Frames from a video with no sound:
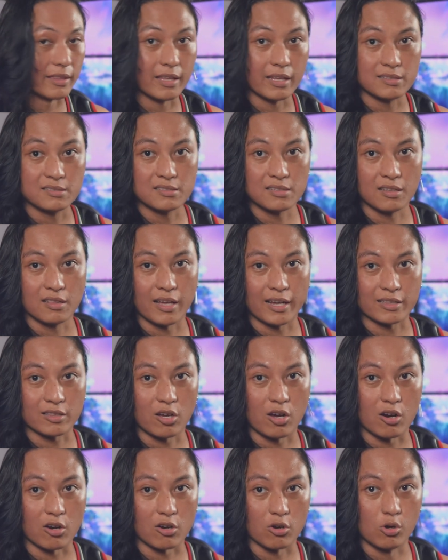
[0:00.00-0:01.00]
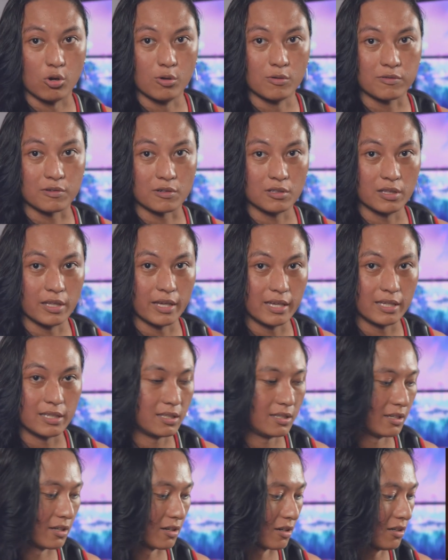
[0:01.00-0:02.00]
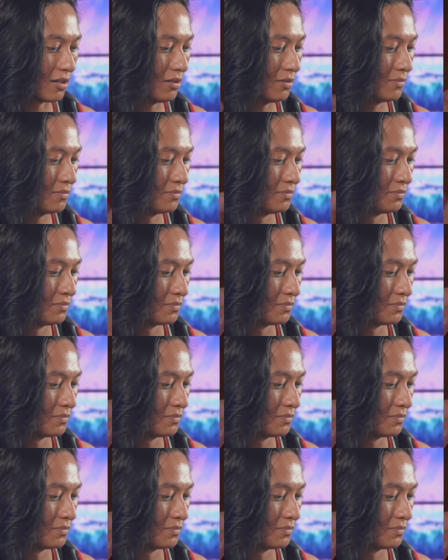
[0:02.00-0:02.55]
then select our overlay here, and then